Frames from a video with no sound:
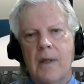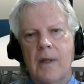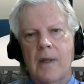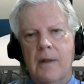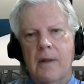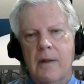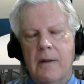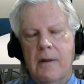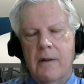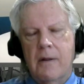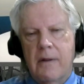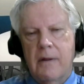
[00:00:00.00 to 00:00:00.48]

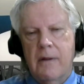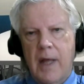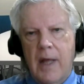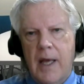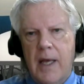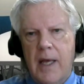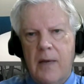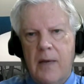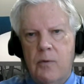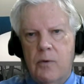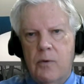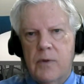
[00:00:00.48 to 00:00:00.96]

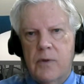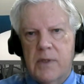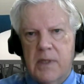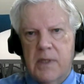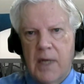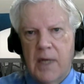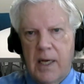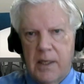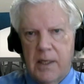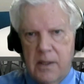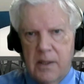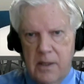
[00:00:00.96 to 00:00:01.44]
They will
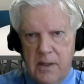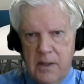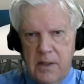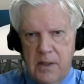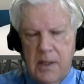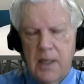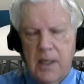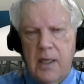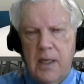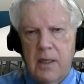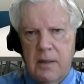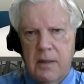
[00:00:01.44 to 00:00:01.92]
start to
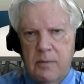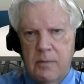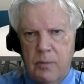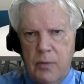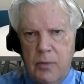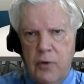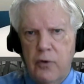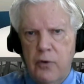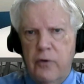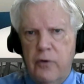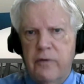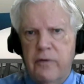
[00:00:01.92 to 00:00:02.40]
see the
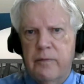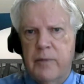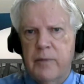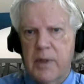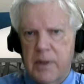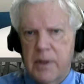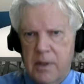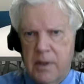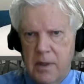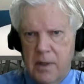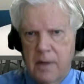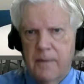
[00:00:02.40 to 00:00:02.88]

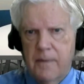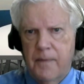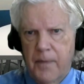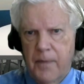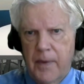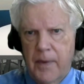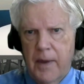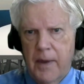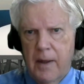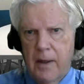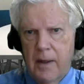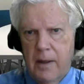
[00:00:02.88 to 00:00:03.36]
movement
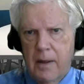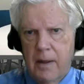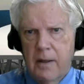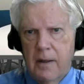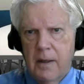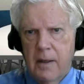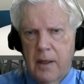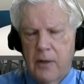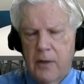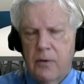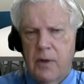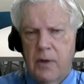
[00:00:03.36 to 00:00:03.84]

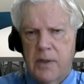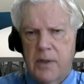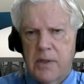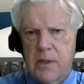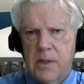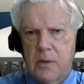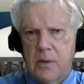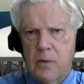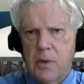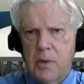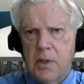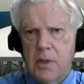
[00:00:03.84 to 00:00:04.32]
across
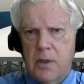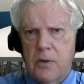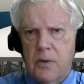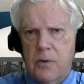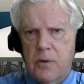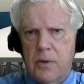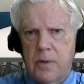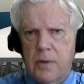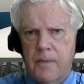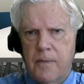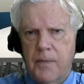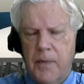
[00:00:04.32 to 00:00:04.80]
the
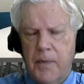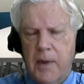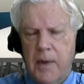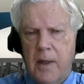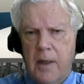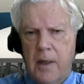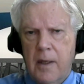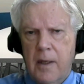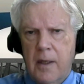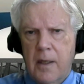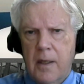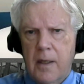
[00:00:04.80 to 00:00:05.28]
world.
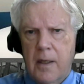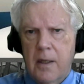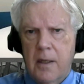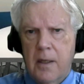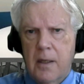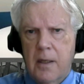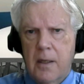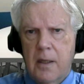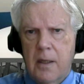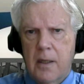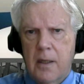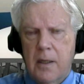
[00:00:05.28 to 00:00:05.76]

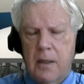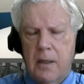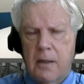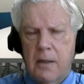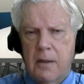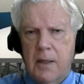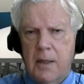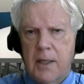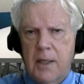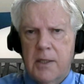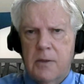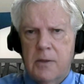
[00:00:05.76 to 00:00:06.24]

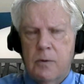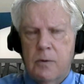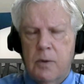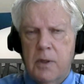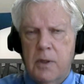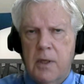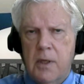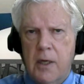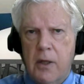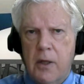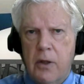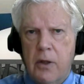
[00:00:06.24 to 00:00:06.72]
And that's when
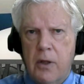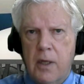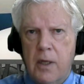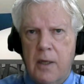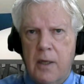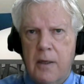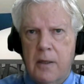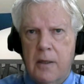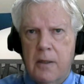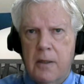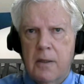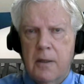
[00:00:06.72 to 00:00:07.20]
I
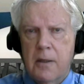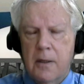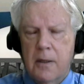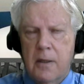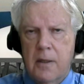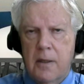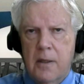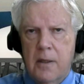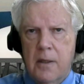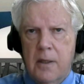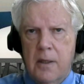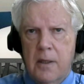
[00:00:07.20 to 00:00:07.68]
think
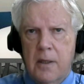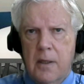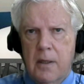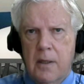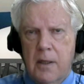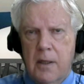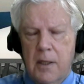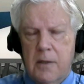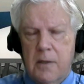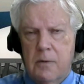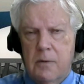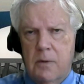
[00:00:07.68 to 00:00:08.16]

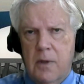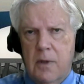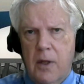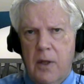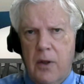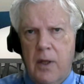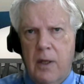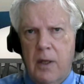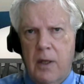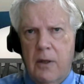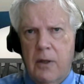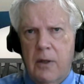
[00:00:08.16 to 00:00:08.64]

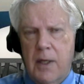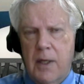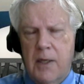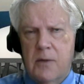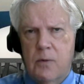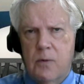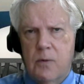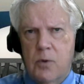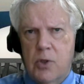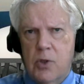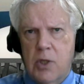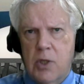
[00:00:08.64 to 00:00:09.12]
things
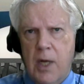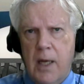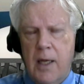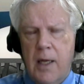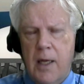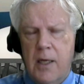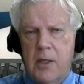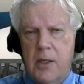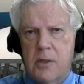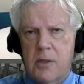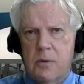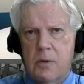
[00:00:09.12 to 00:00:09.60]
will
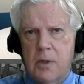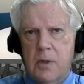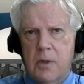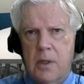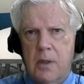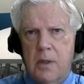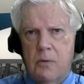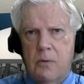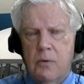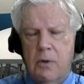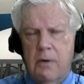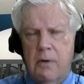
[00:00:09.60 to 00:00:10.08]
change.
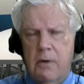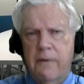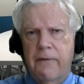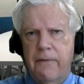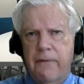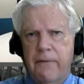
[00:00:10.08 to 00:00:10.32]
We're in a